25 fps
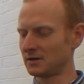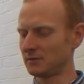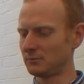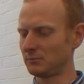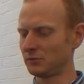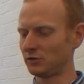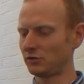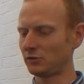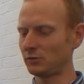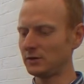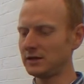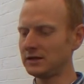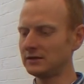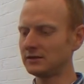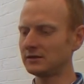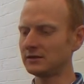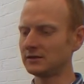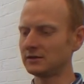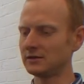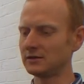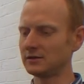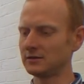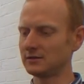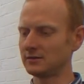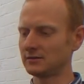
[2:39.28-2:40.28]
between
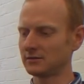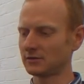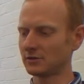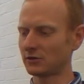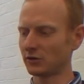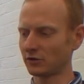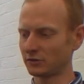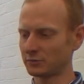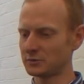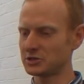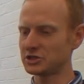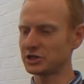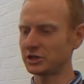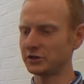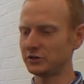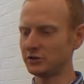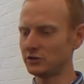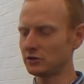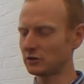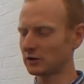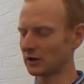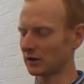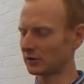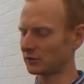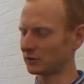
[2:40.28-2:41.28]
the cosmogenic
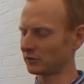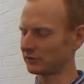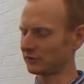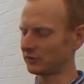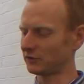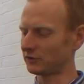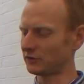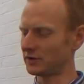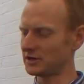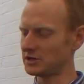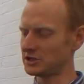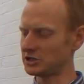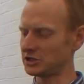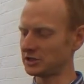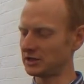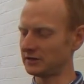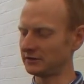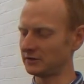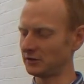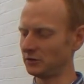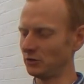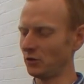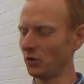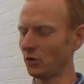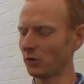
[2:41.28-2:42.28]
nuclide concentration
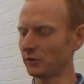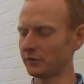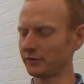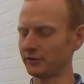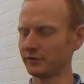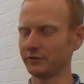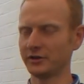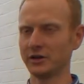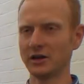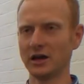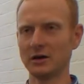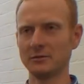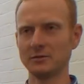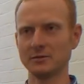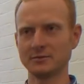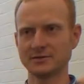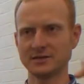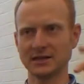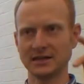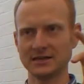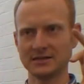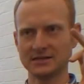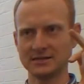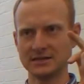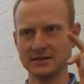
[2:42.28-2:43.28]
in the north of the Namib
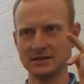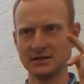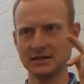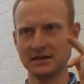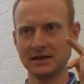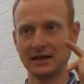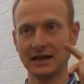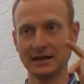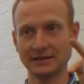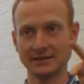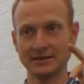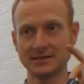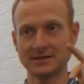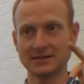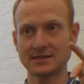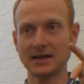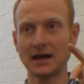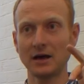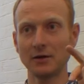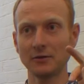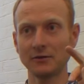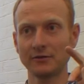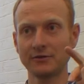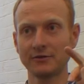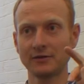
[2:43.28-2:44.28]
Sand Sea and the
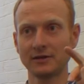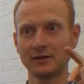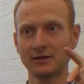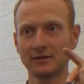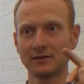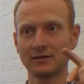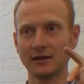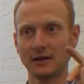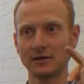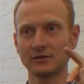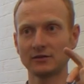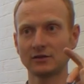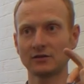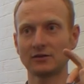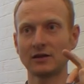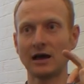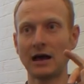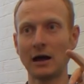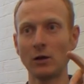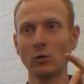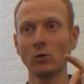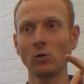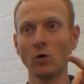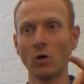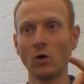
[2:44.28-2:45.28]
south tells us
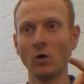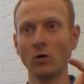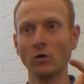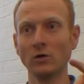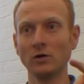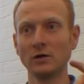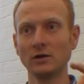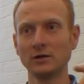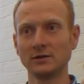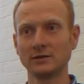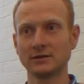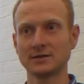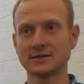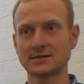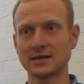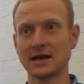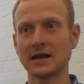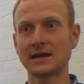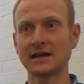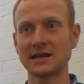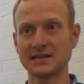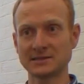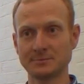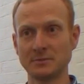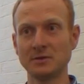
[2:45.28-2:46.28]
how long the
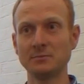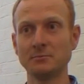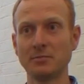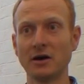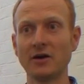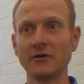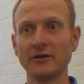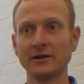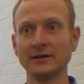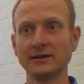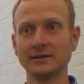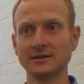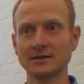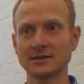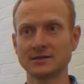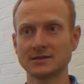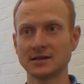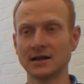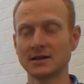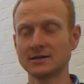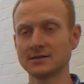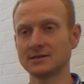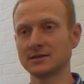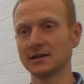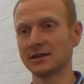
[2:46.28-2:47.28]
sand has been buried in the
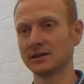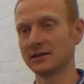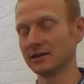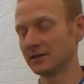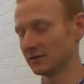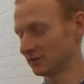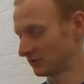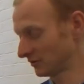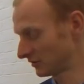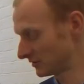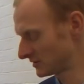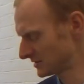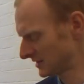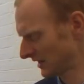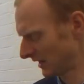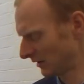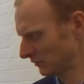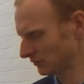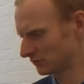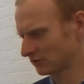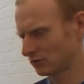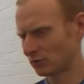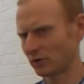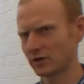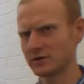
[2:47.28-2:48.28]
sand sea. And it turns
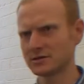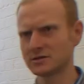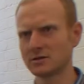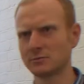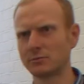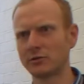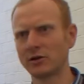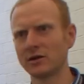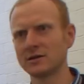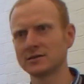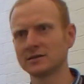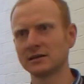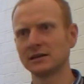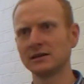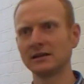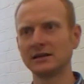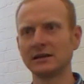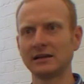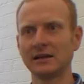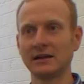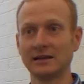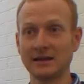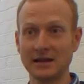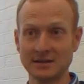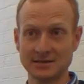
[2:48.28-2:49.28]
out, quite surprisingly,
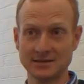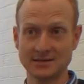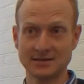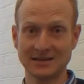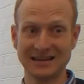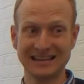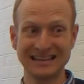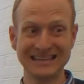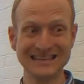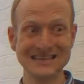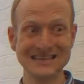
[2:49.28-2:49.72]
that that's at